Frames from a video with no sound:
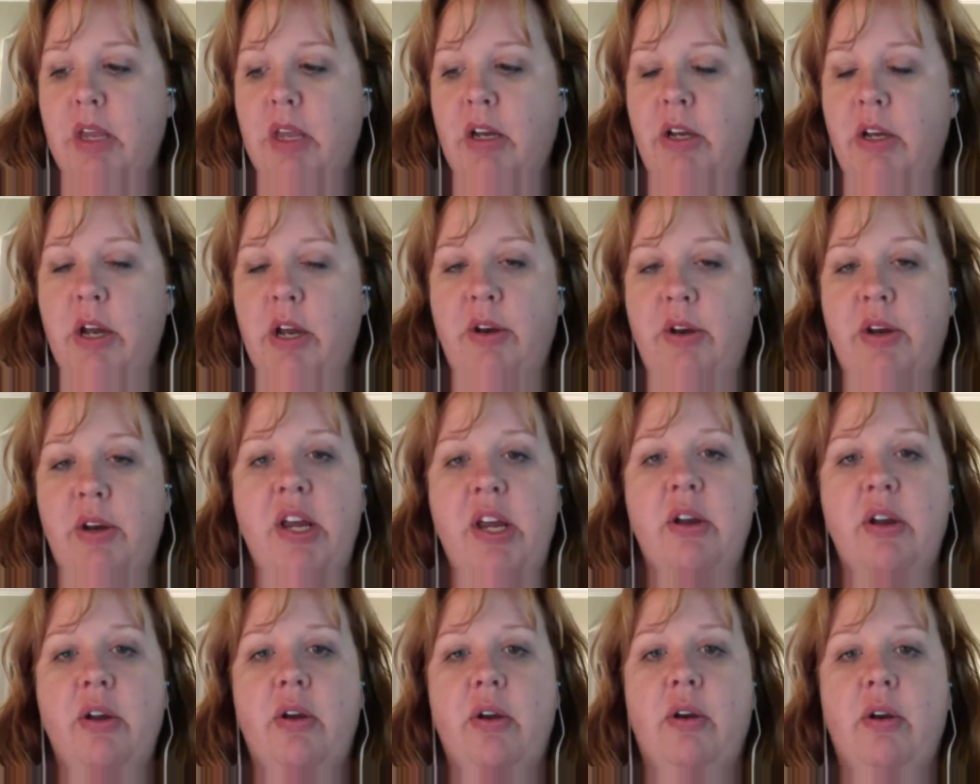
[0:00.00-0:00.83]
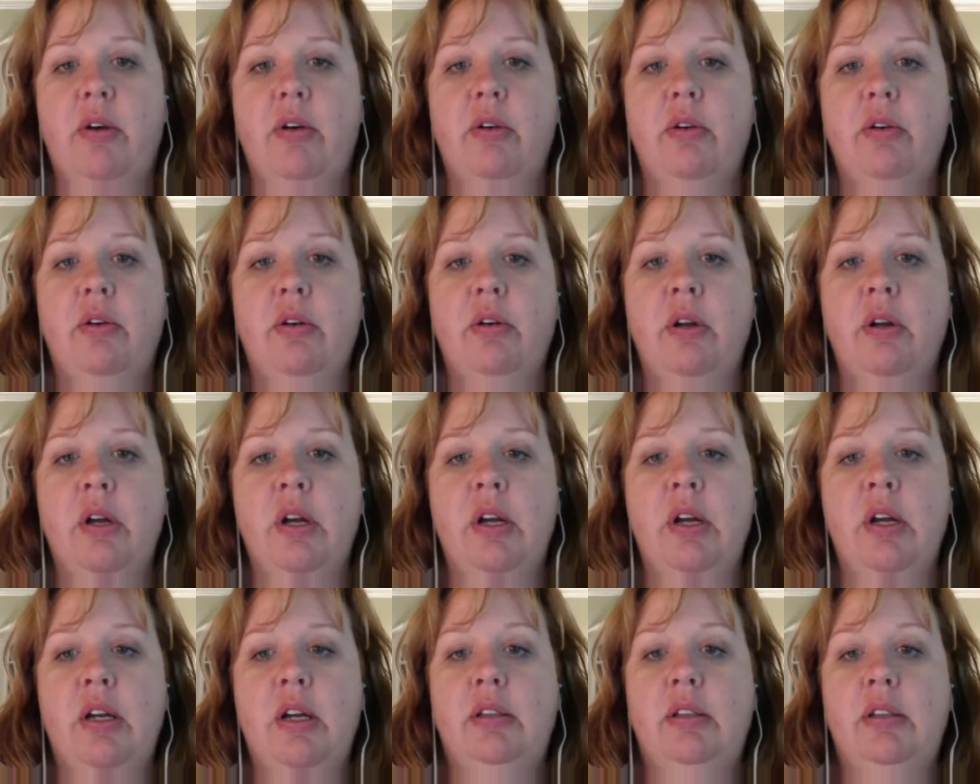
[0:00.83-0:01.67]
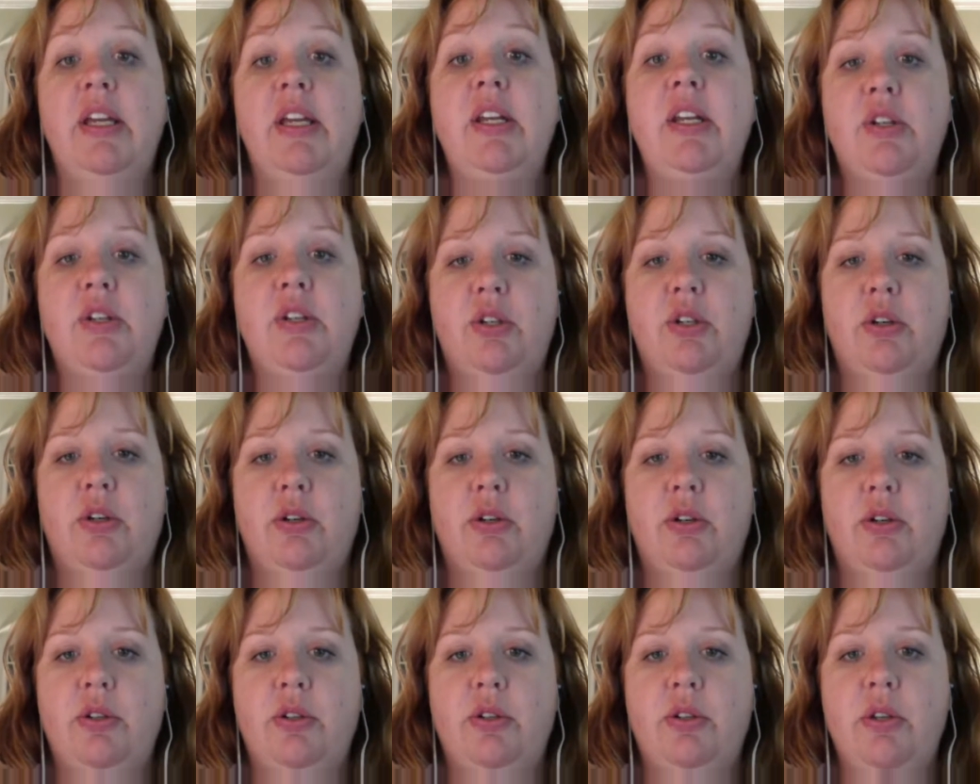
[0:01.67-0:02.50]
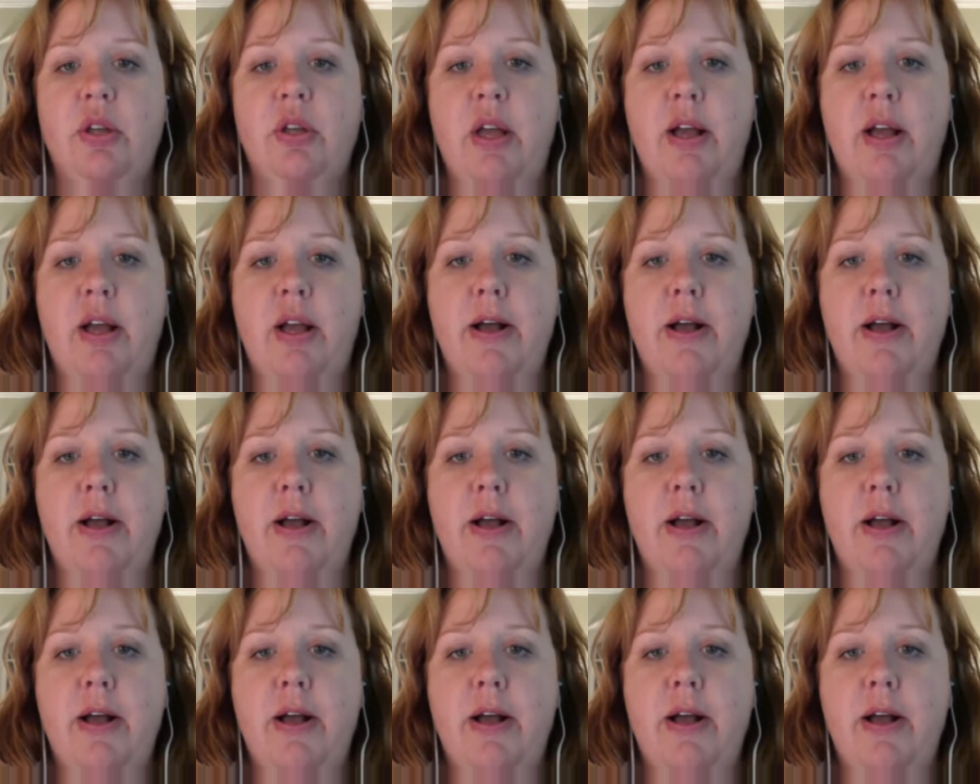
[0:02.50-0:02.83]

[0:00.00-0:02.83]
To hear Lininger's